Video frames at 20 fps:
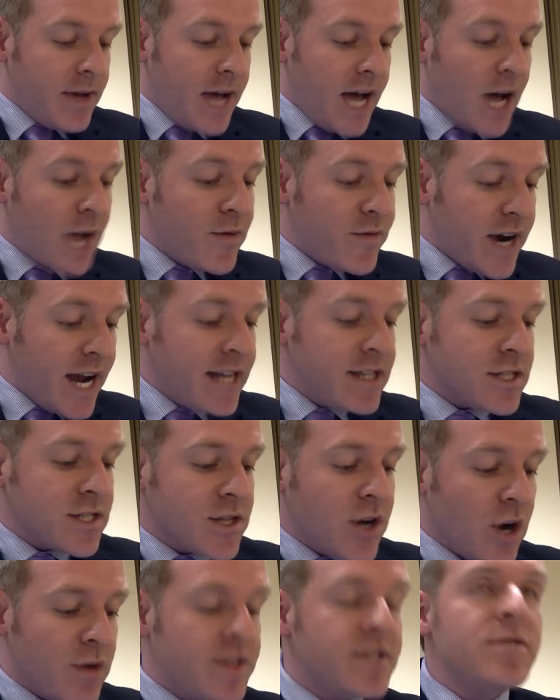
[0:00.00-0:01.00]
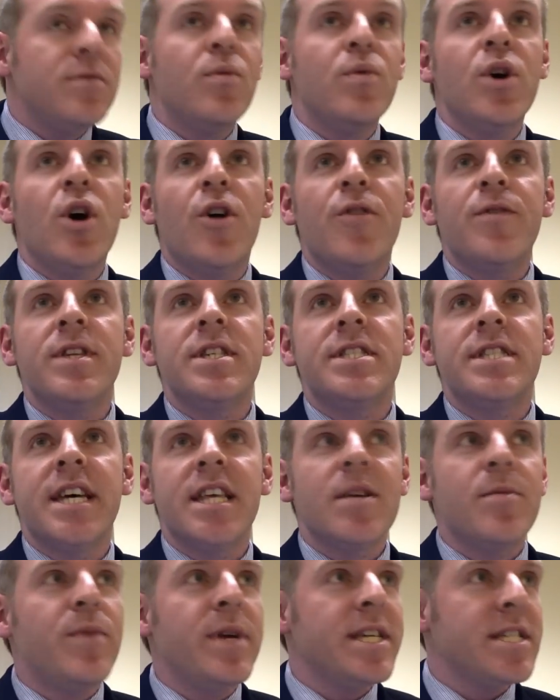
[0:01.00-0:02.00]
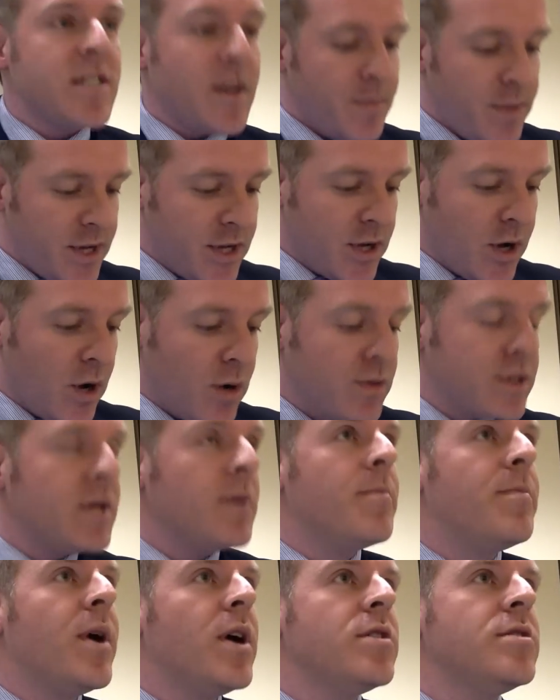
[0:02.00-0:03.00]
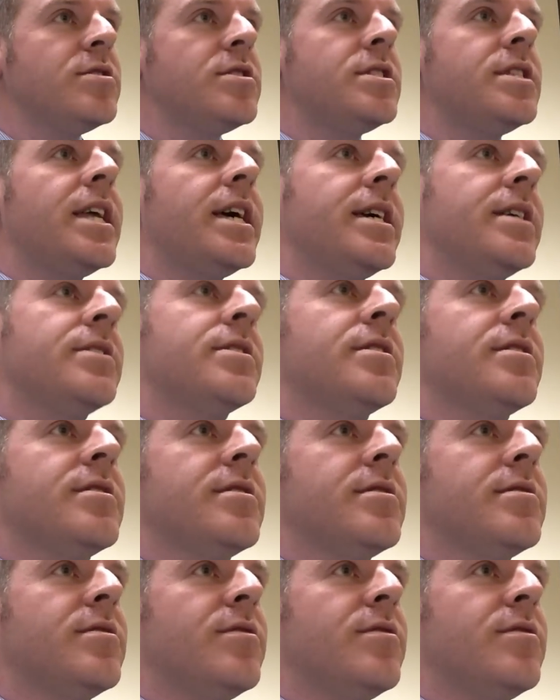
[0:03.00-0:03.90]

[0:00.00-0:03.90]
However, in Scotland, we often celebrate something called Burns Night.